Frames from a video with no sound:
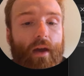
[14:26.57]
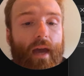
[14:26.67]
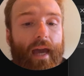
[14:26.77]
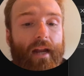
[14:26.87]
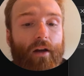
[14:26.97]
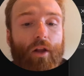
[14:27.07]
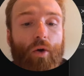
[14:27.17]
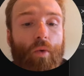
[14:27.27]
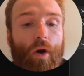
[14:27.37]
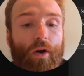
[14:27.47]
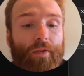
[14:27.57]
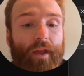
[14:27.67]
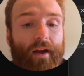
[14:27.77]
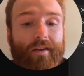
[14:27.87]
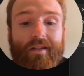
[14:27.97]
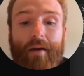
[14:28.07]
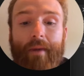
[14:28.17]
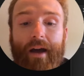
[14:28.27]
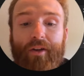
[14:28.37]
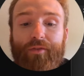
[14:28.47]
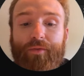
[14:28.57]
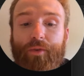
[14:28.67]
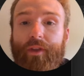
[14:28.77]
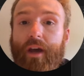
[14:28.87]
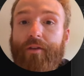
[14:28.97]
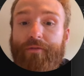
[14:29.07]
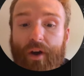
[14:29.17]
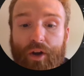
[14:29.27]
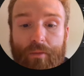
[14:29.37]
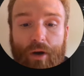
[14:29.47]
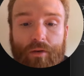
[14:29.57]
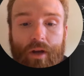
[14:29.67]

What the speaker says: And hello world there is not balanced for the other failure mode.